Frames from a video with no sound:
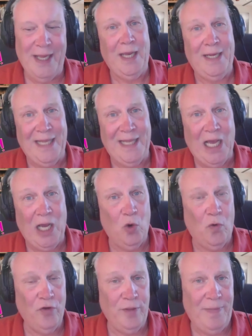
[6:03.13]
And now,
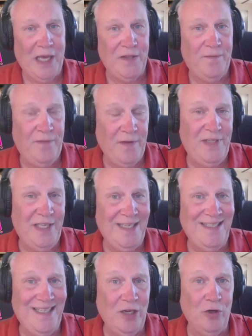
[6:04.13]
over the past
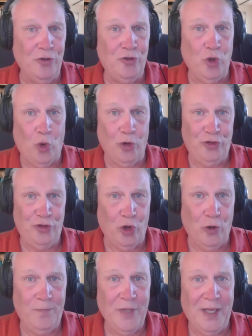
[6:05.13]
15 years or
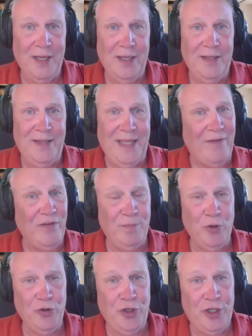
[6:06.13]
so, the
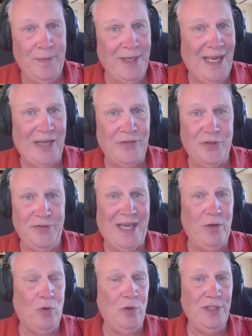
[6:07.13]
average person has been access
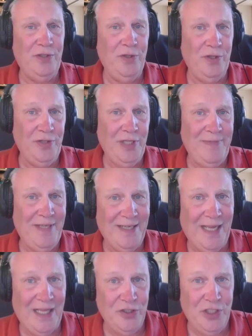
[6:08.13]
not only to the same
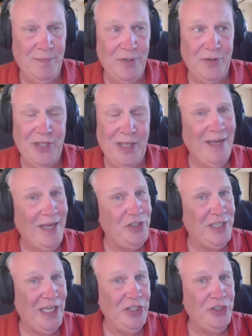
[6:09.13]
technology, but the same
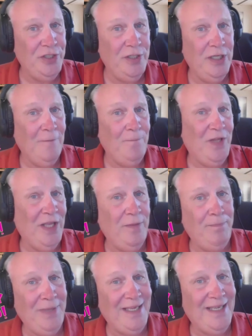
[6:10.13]
education that
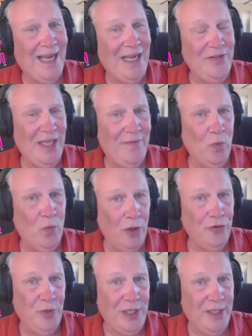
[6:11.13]
the big guys have on
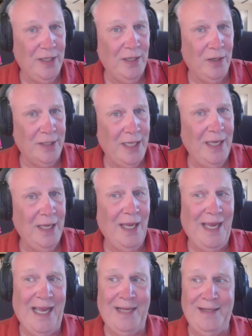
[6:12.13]
Wall Street, okay?
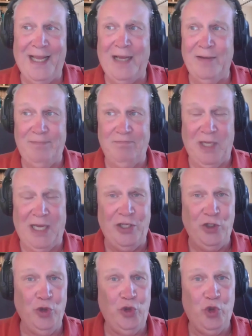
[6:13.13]
And not
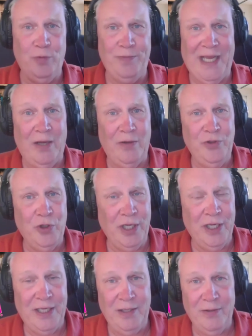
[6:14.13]
on YouTube now, you
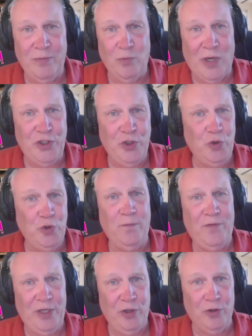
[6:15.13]
can watch
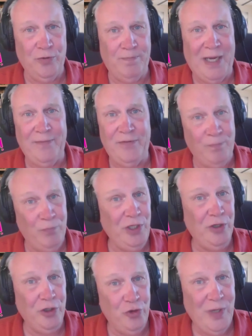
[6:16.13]
YouTube videos by some
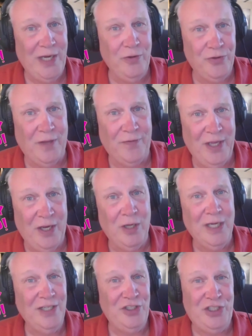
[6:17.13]
pretty good traders out there
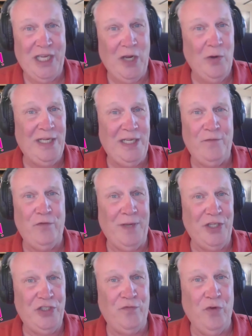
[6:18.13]
sharing
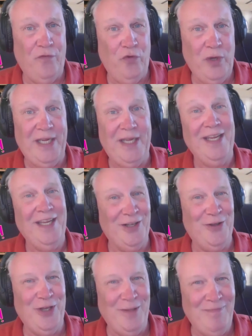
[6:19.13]
information for free,
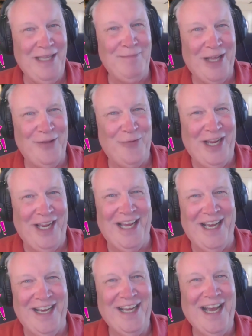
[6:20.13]
including me, by the way.
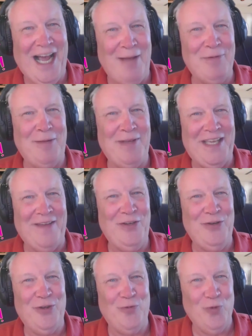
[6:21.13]
I'm going to be giving
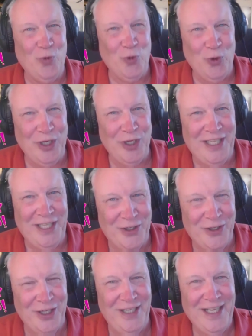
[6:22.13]
you some really
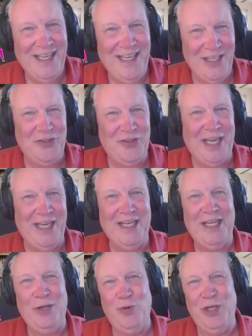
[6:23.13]
good insight,
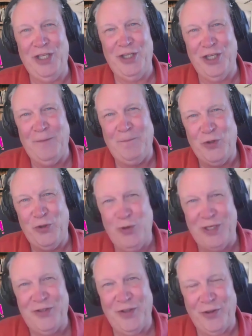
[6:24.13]
really good
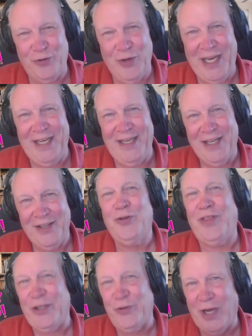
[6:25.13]
tricks of the trade. So
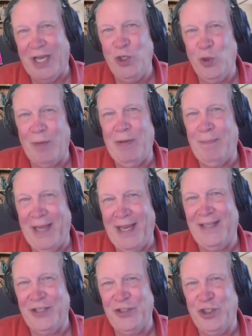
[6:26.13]
that's why you want to be
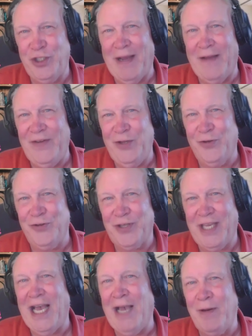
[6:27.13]
paying attention to my videos,
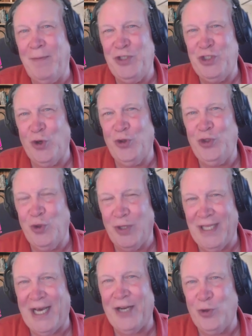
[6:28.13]
okay? I'm going to be showing you a
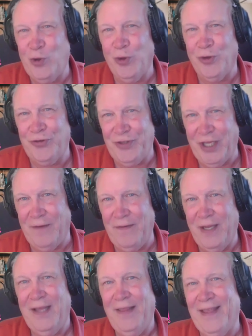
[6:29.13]
lot of cool stuff
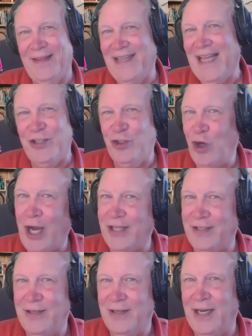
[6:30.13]
that's not
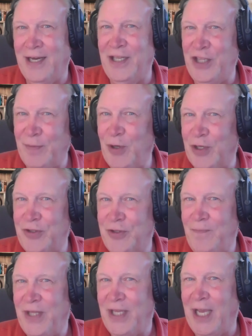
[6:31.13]
taught in the books.
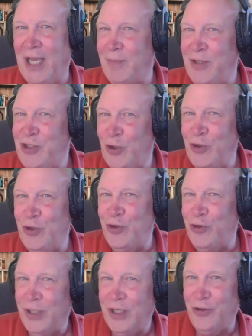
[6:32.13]
I'm going to be showing
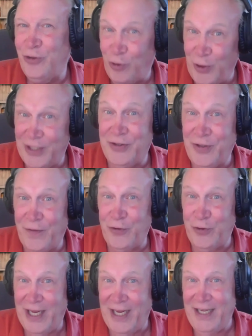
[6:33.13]
you tricks of the
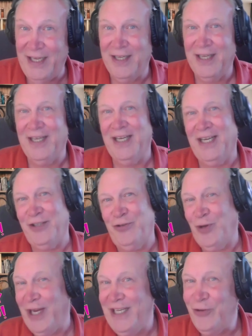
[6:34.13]
trade,
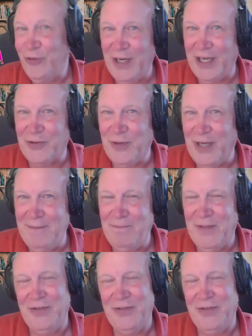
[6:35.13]
trading tricks, right?